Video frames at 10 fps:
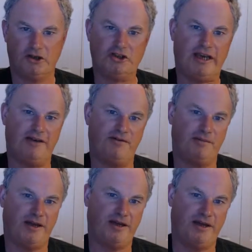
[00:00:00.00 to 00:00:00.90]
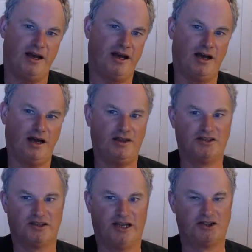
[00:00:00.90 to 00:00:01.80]
Good day, everybody.
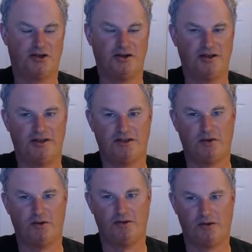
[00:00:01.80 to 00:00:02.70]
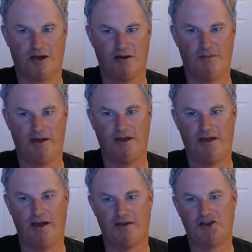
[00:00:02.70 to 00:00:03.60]
This lecture is going to
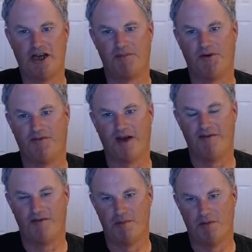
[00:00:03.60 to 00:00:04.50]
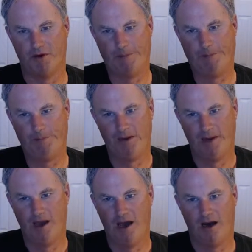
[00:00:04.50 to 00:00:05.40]
accompany Chapter 5 of the book.
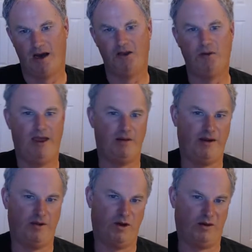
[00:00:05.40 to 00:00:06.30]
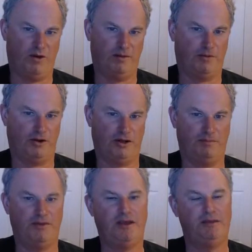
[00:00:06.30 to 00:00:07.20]
You may or may not want to pull
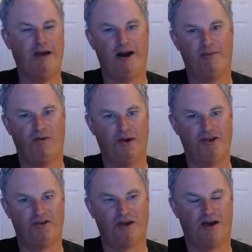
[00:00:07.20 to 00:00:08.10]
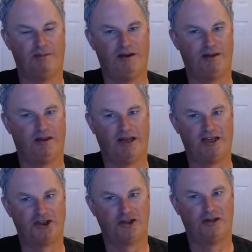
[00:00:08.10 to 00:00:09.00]
up the PowerPoint to accompany the
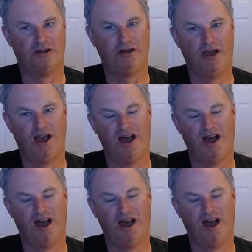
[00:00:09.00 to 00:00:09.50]
lecture,